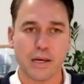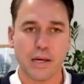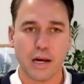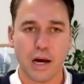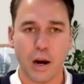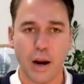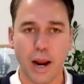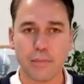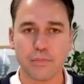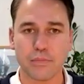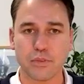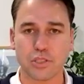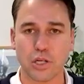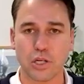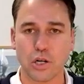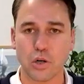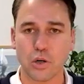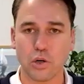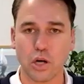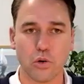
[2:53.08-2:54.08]
All right,
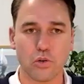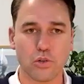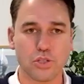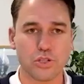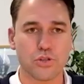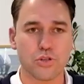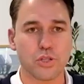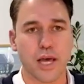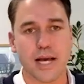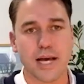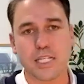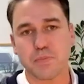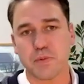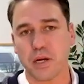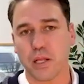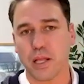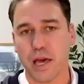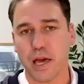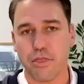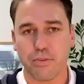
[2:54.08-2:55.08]
so go to the
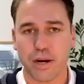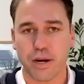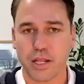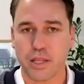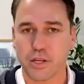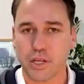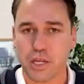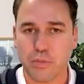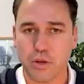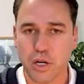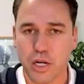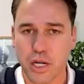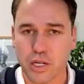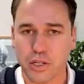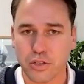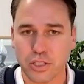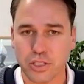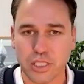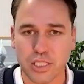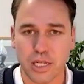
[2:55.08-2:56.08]
SBLI thread in the community and
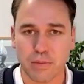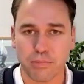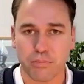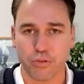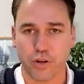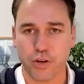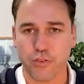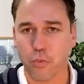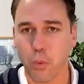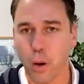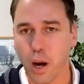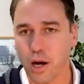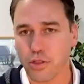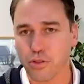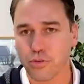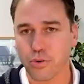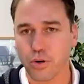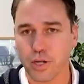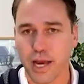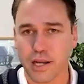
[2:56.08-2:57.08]
you'll see a brief
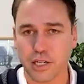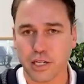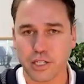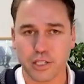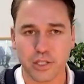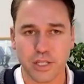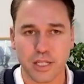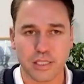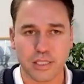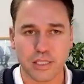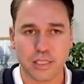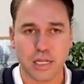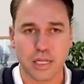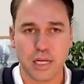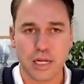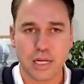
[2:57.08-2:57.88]
walkthrough on how to do this.